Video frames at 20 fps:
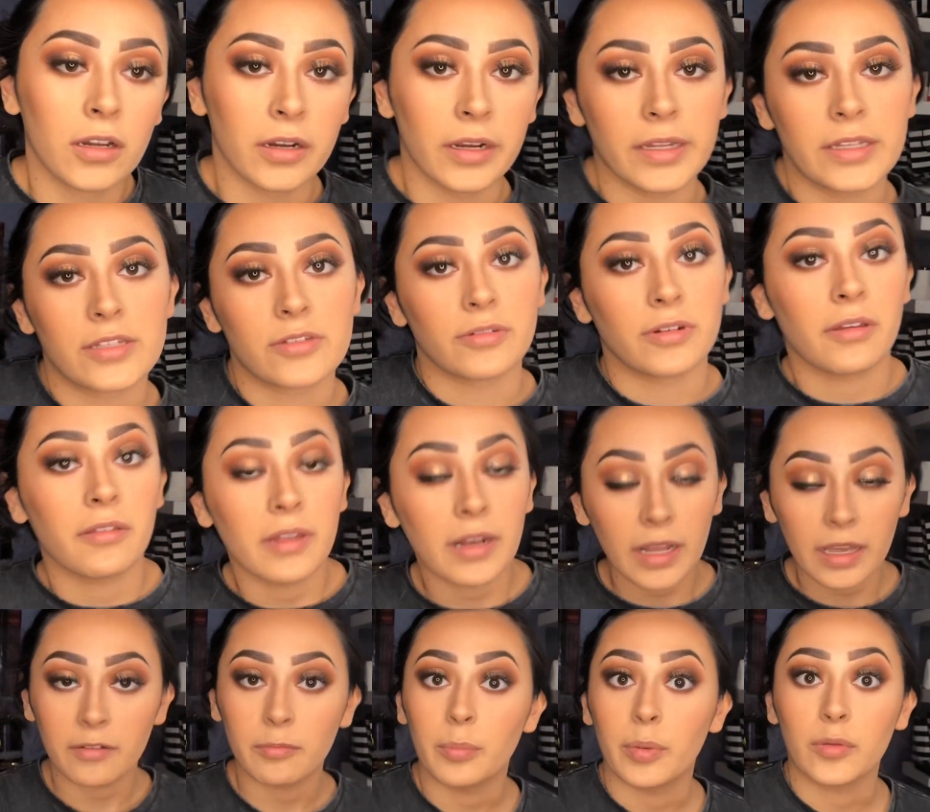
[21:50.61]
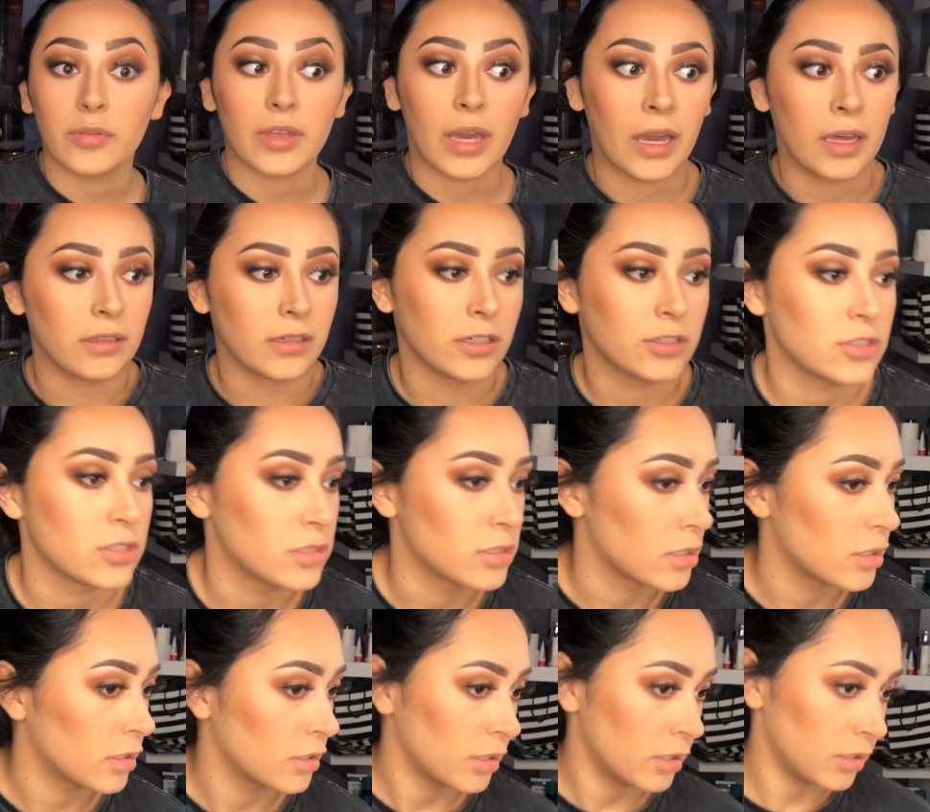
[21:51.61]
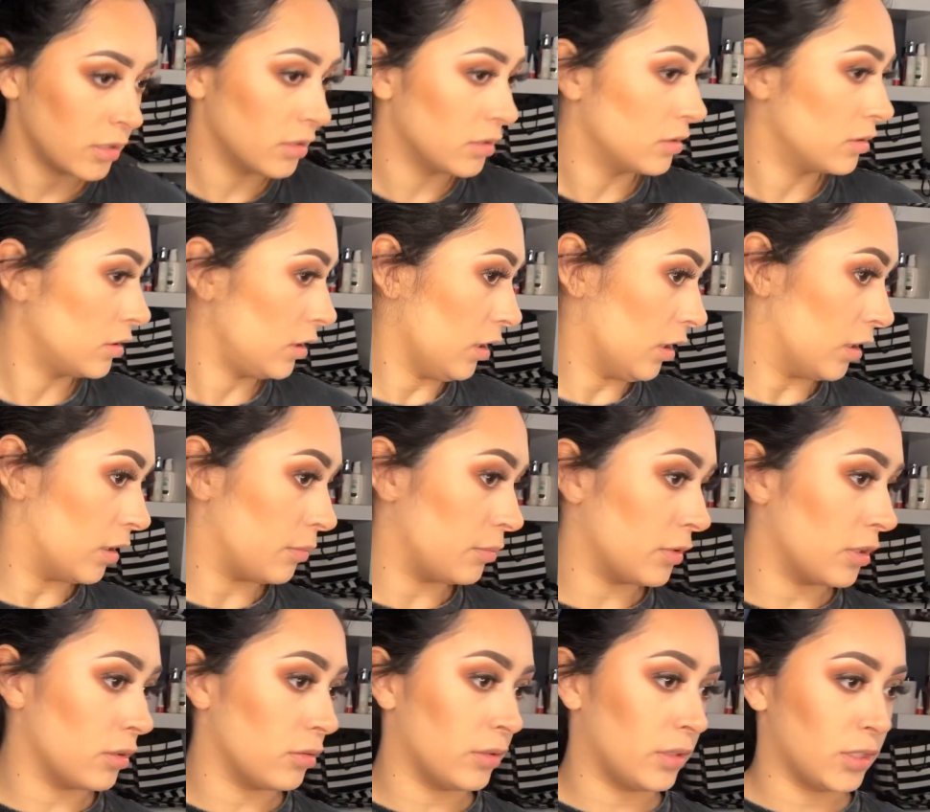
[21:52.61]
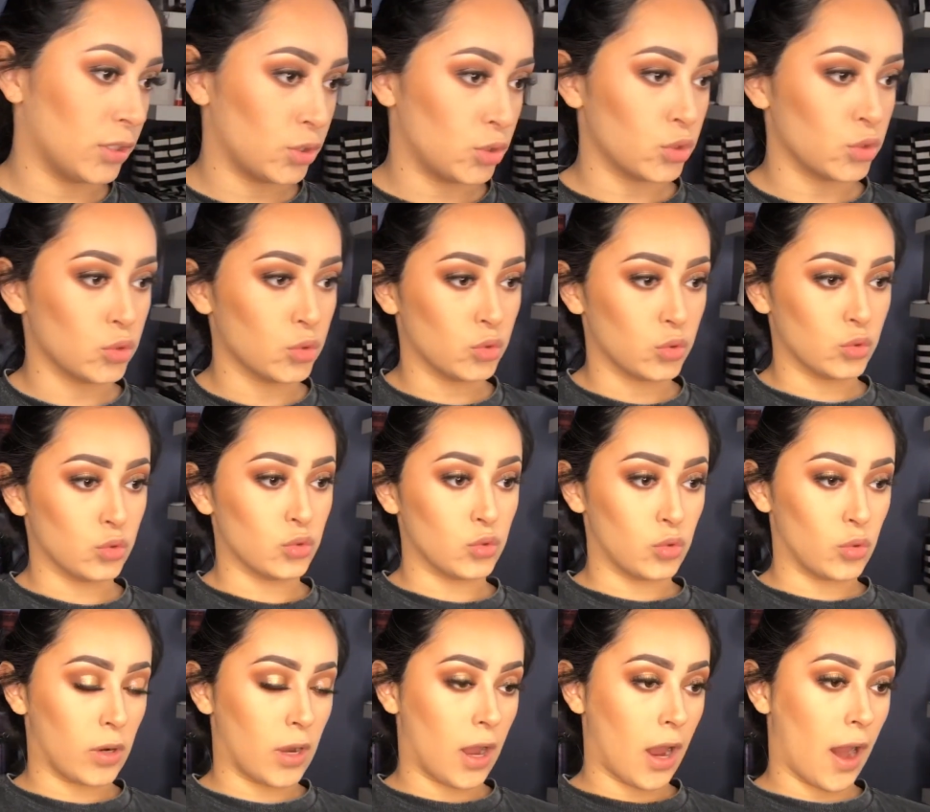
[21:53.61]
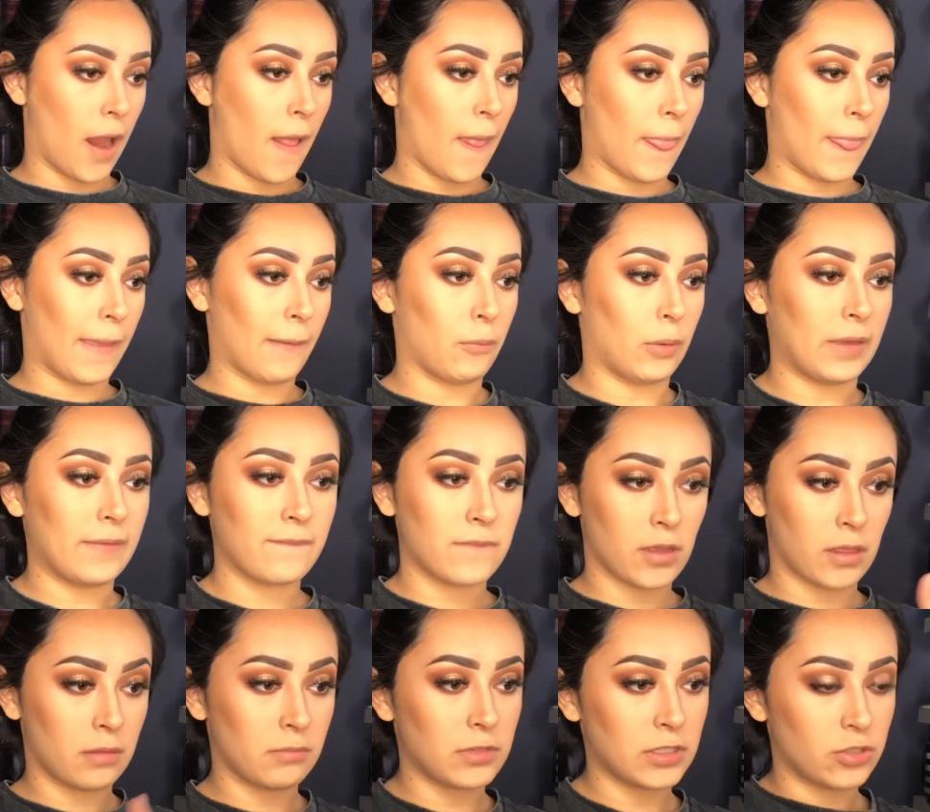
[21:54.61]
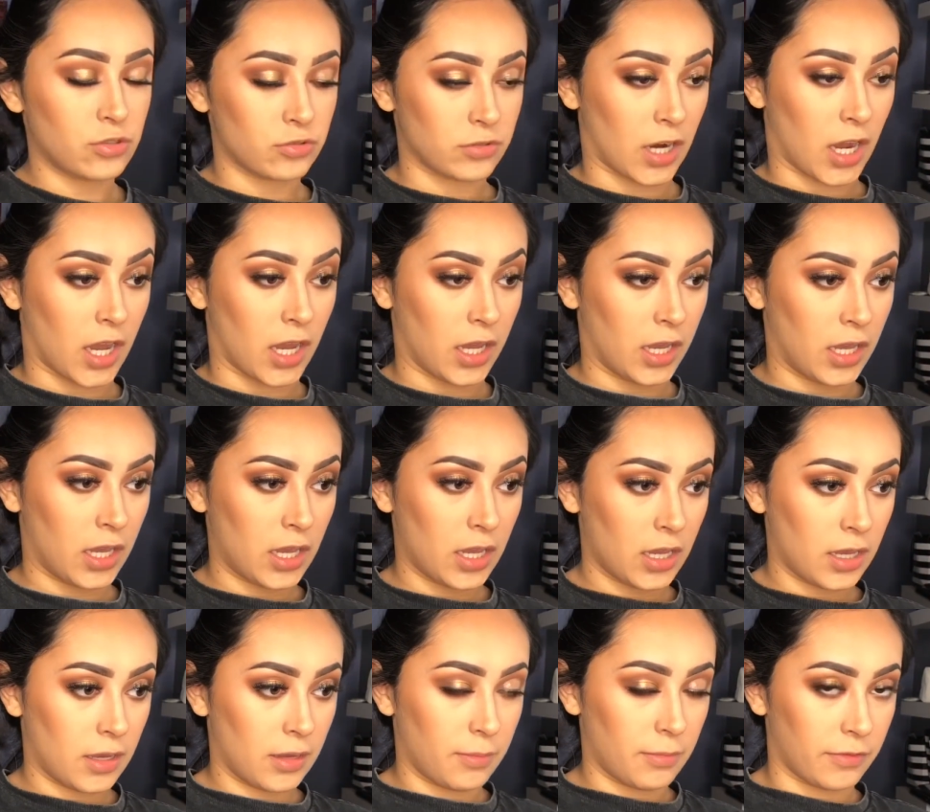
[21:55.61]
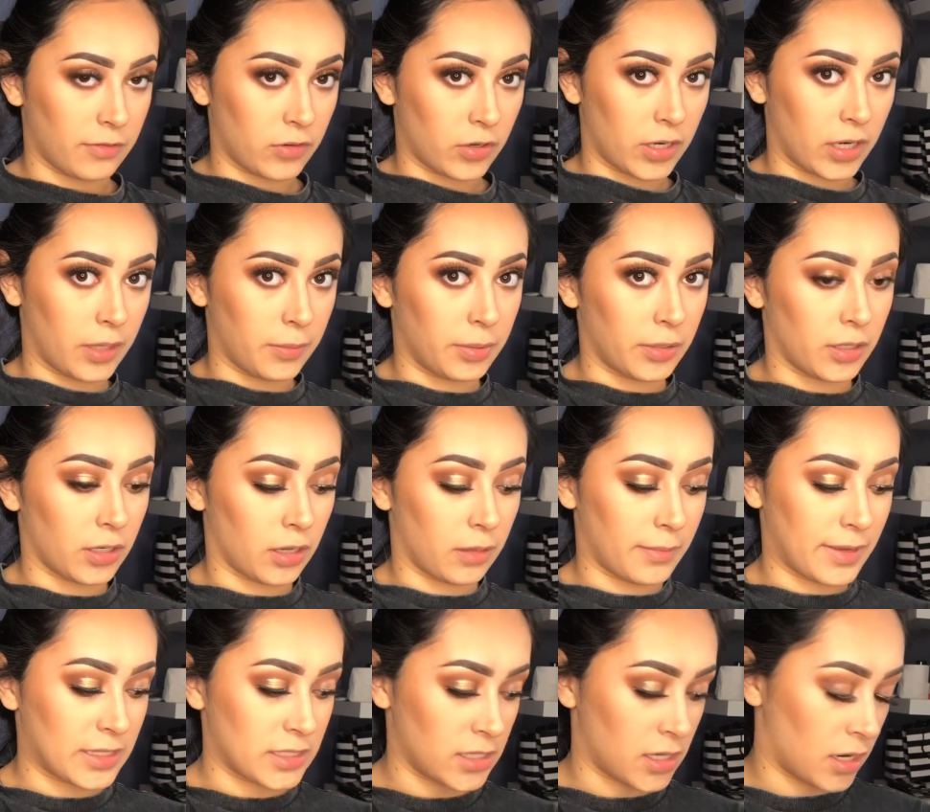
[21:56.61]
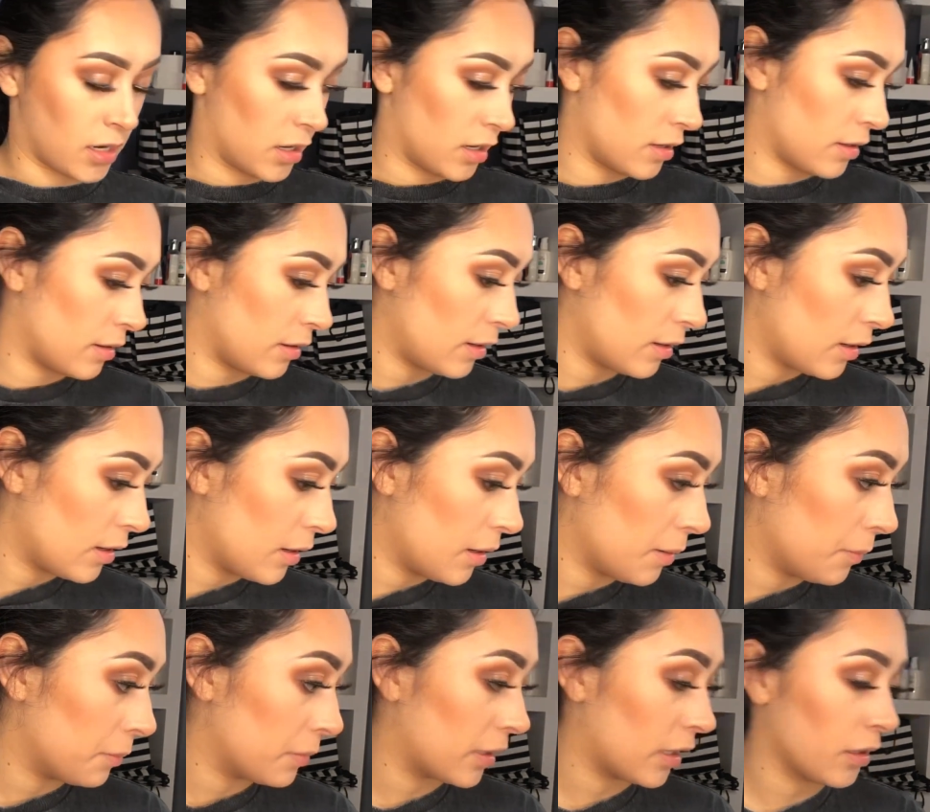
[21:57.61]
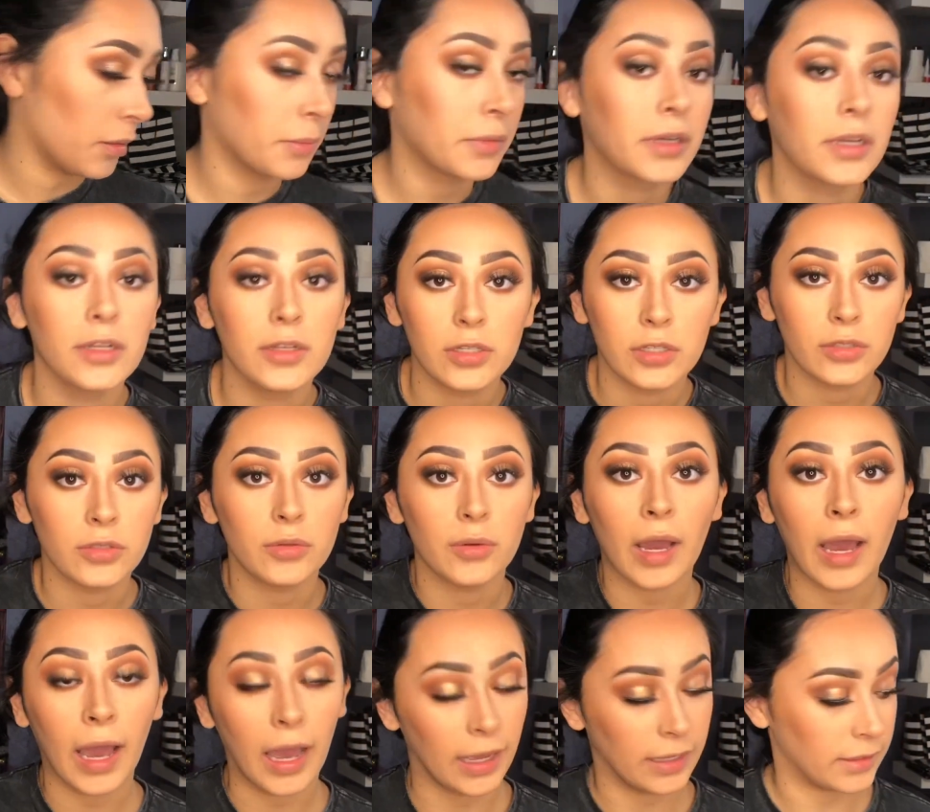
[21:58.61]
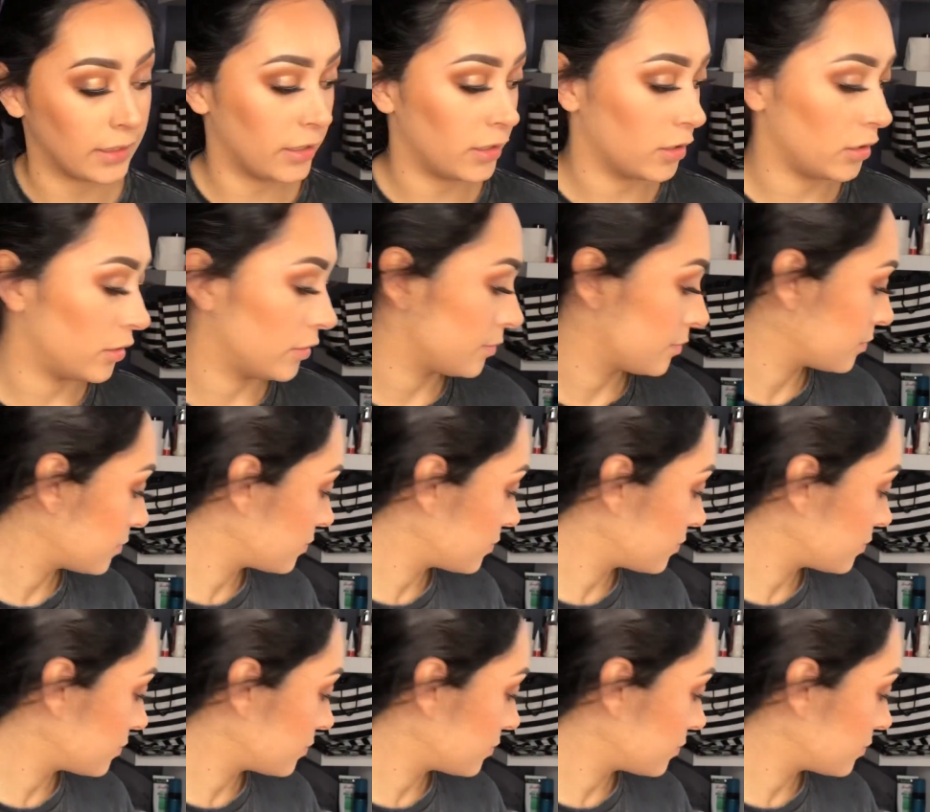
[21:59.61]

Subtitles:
Alright, so now that I have both eyelashes on, I'm going to wait for them to dry before I put on mascara. But now I'm gonna do highlighter.